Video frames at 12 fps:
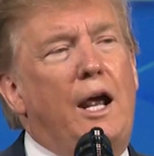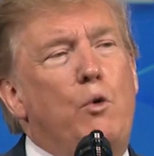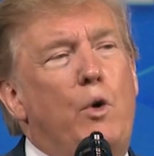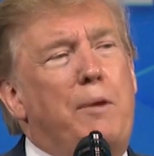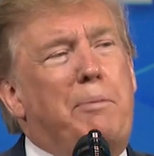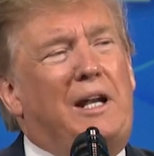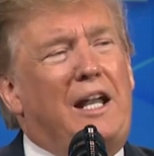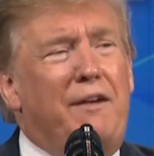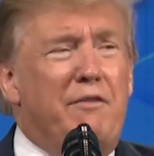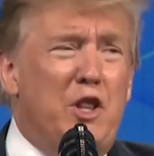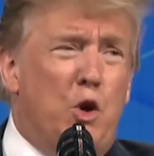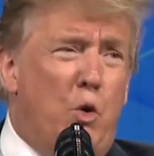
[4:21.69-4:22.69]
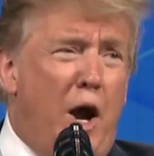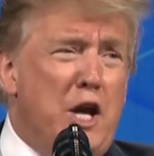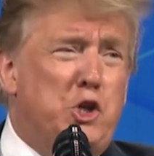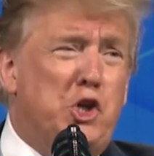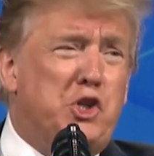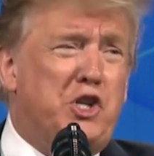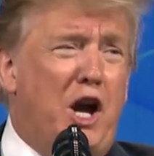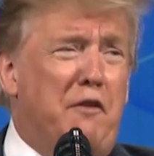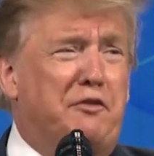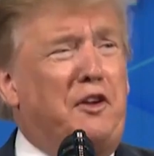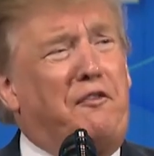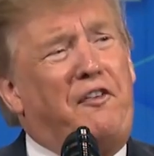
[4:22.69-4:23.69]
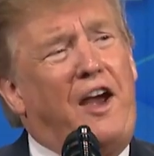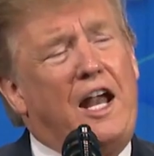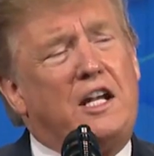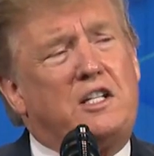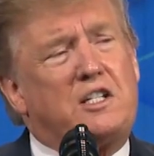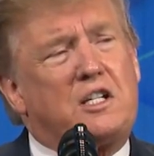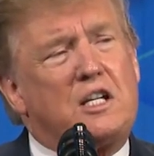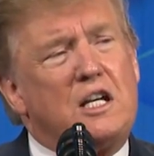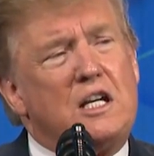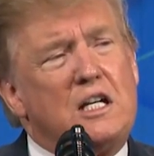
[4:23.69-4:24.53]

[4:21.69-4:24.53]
And we believe in the right to self-defense